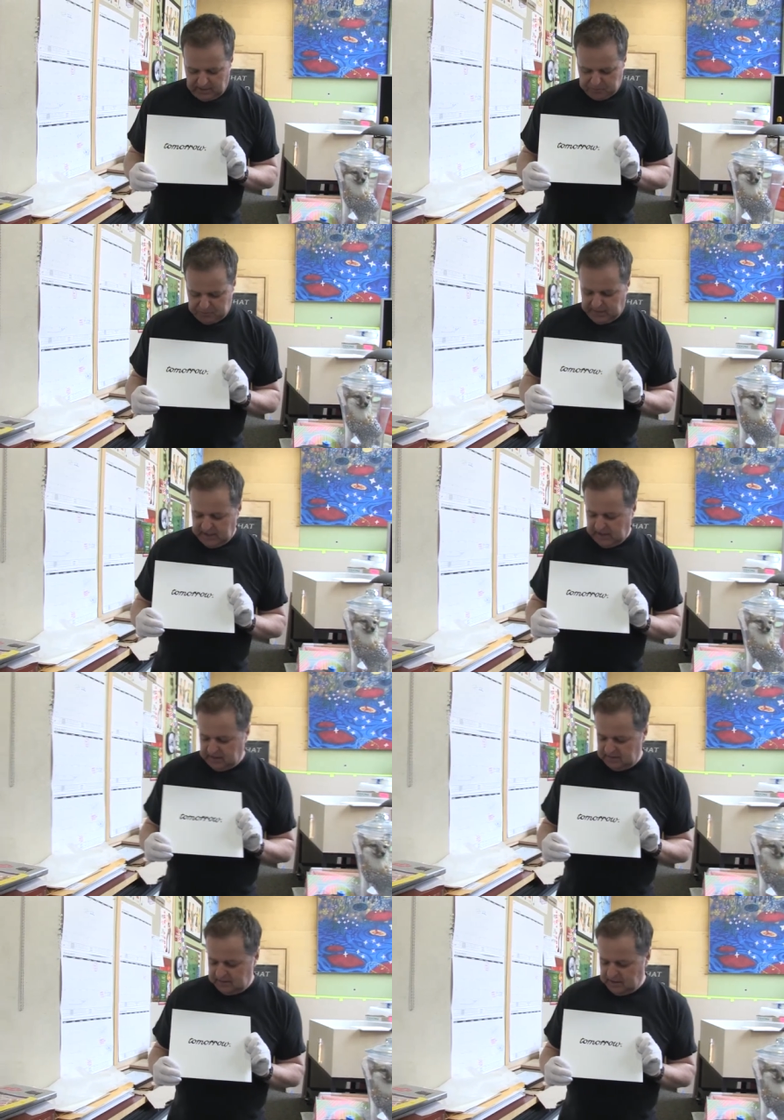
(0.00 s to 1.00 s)

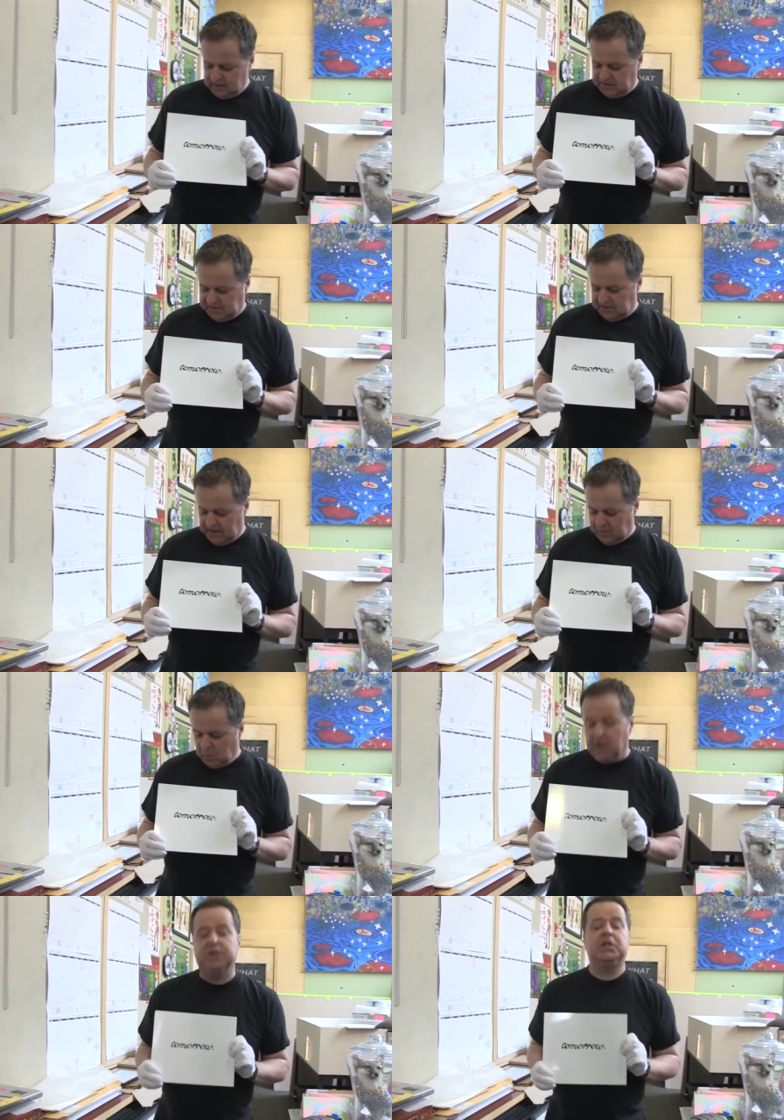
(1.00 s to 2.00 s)
meaning the artist had
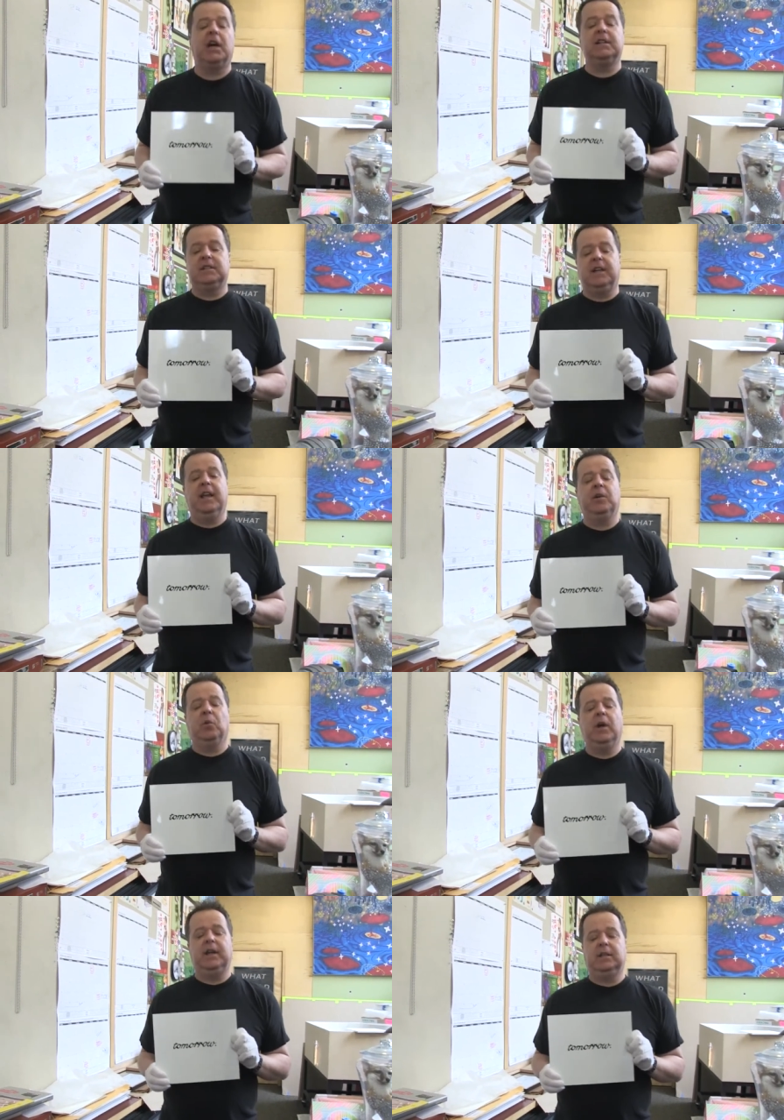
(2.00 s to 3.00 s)
one shot to get it
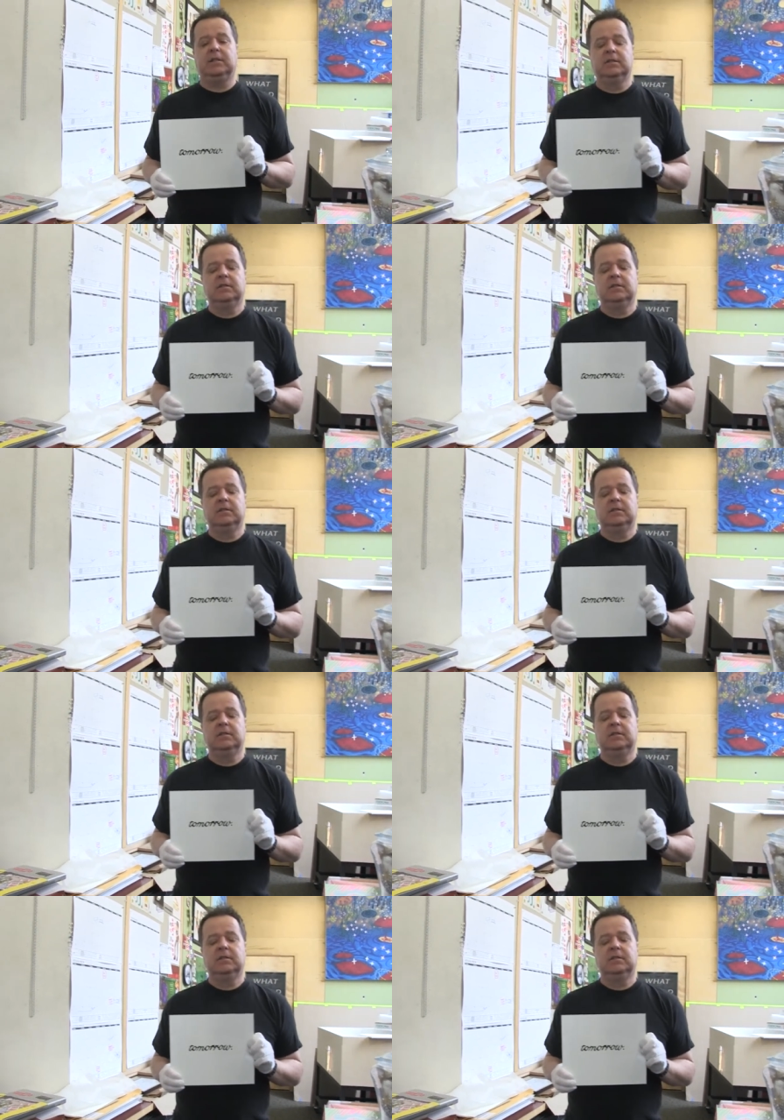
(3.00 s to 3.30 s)
right.